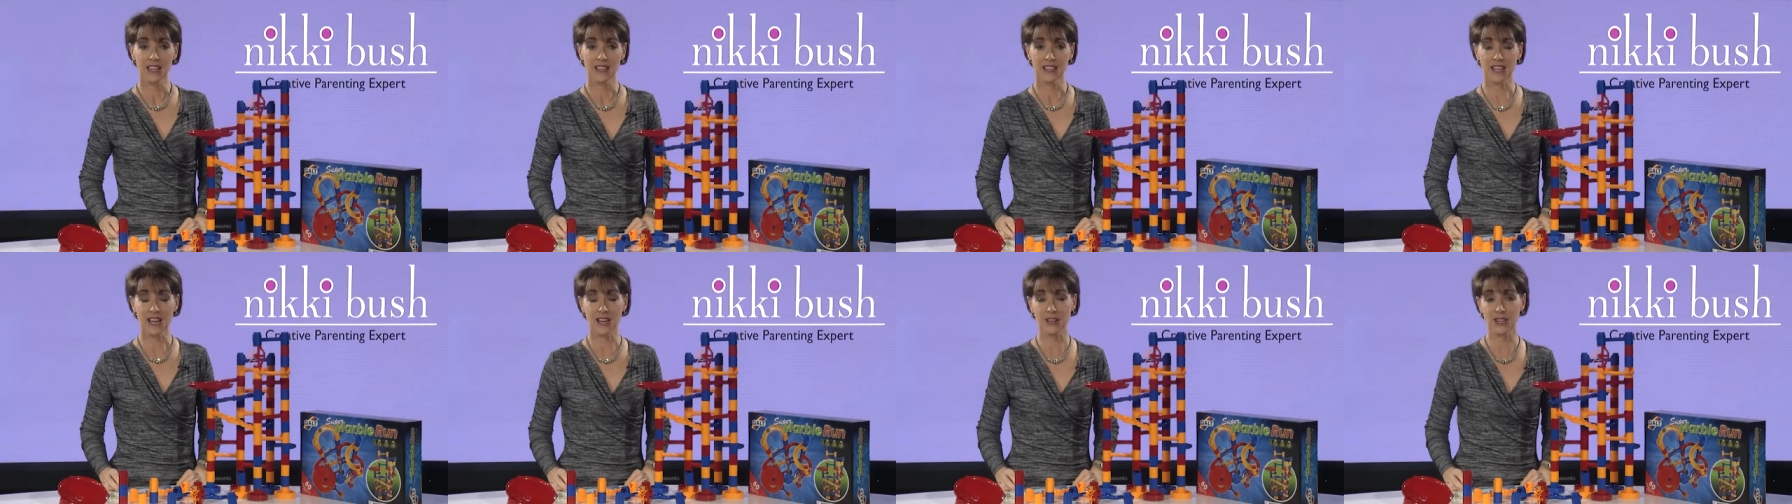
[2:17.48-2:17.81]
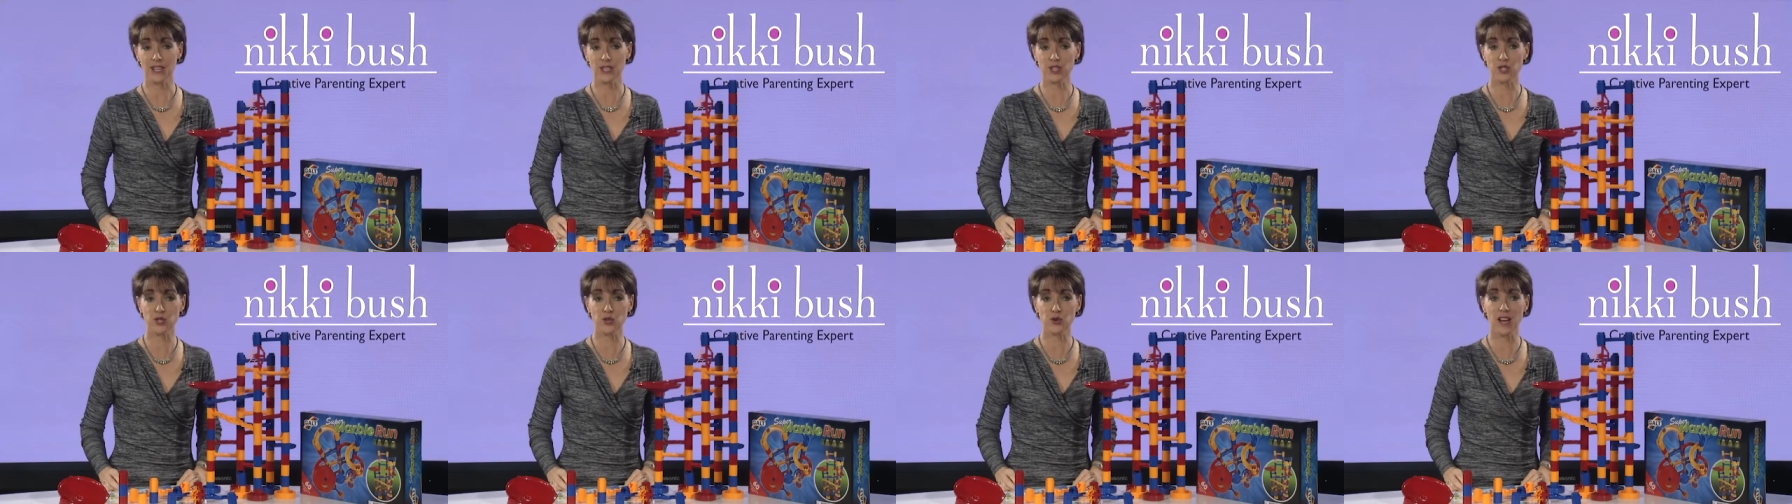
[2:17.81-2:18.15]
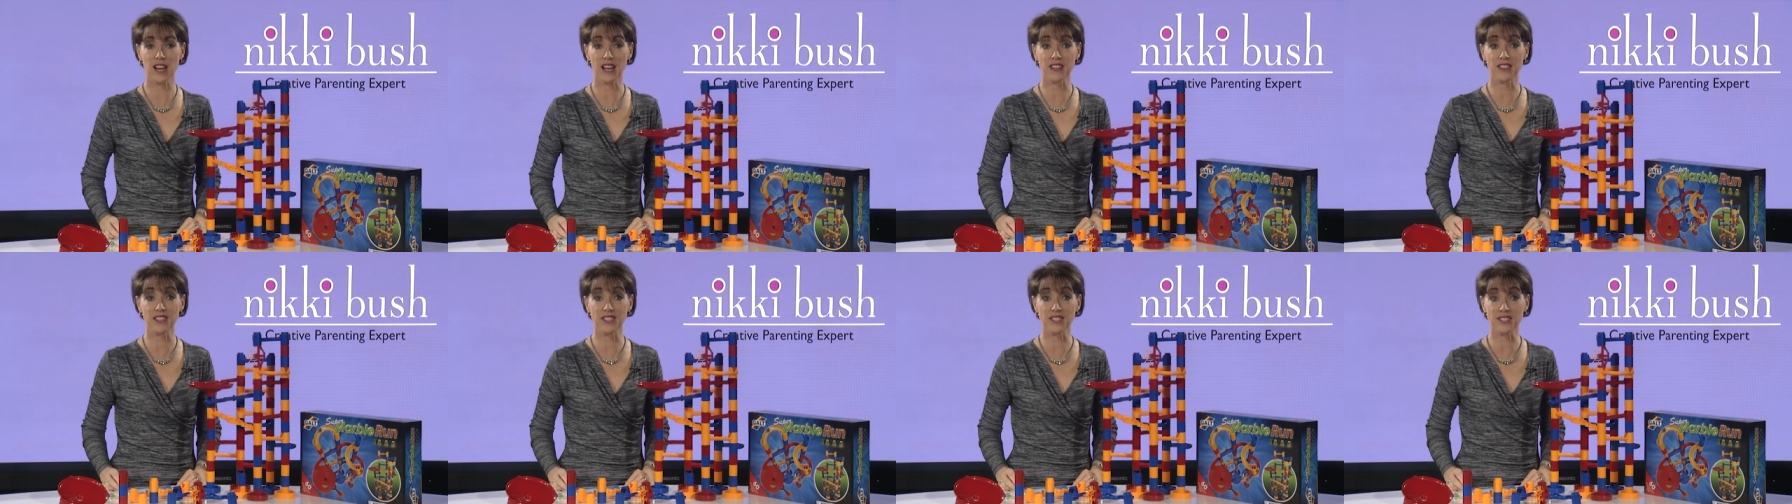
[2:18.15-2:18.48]
Now let's
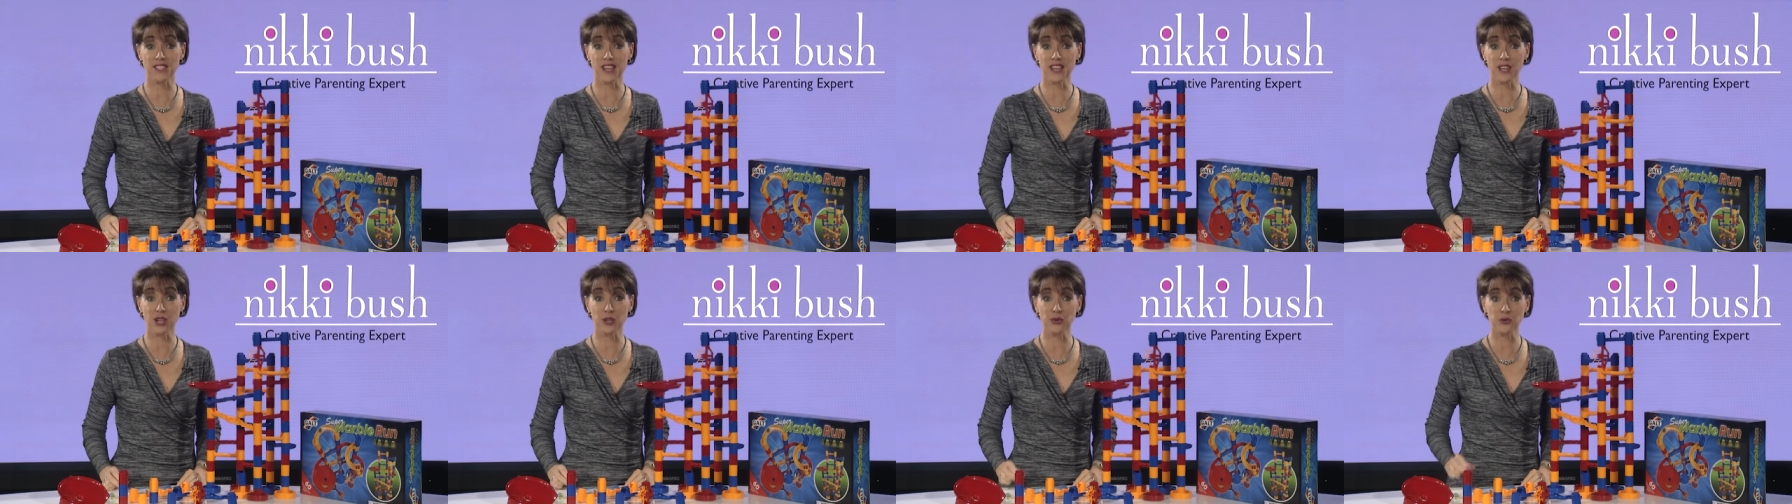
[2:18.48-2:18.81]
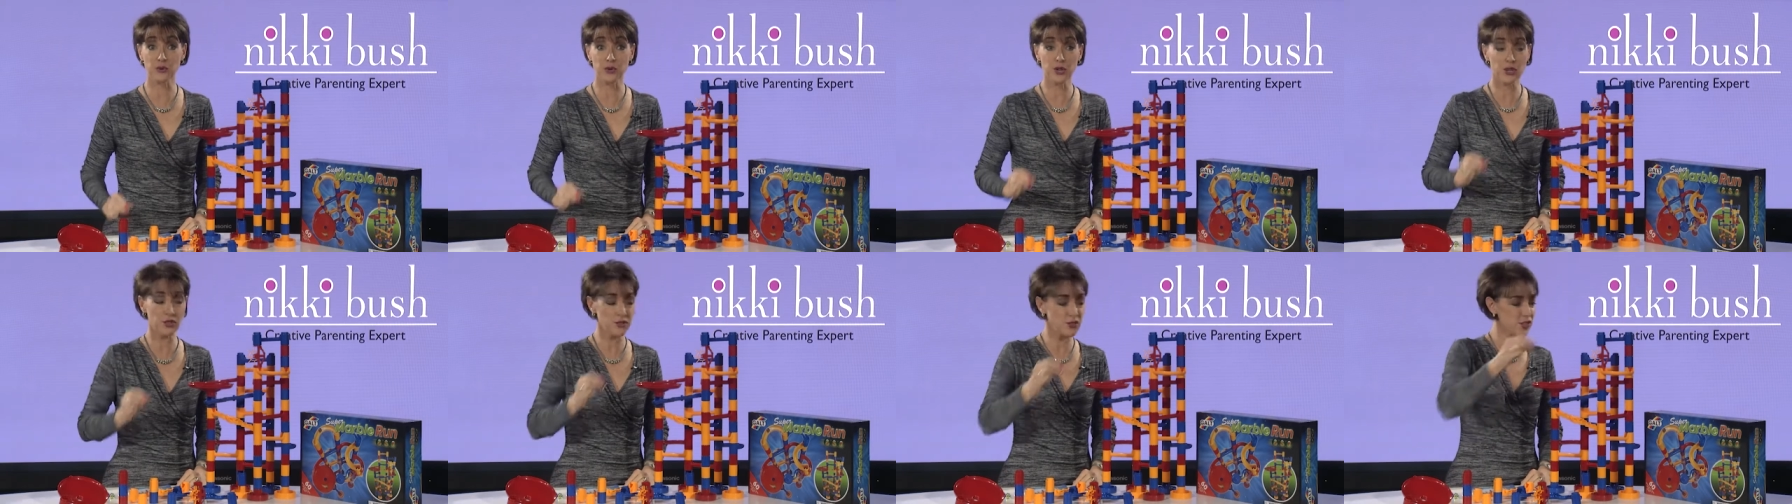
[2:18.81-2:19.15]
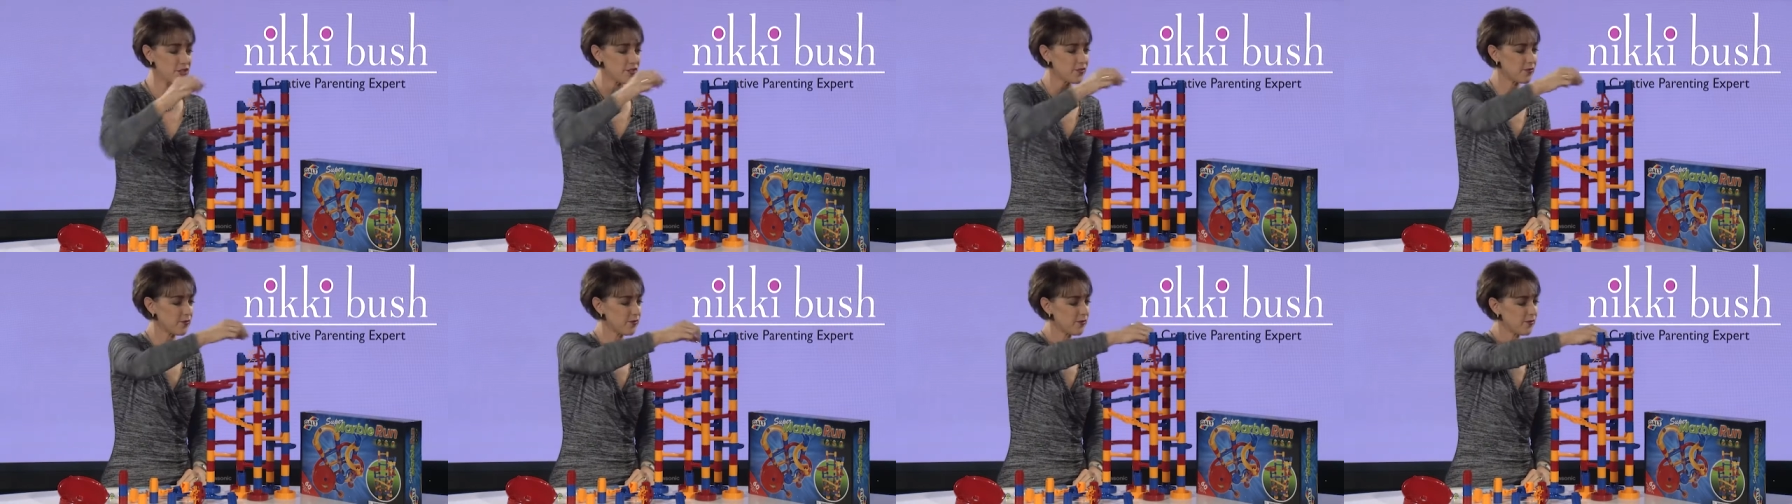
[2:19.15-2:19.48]
try the second route.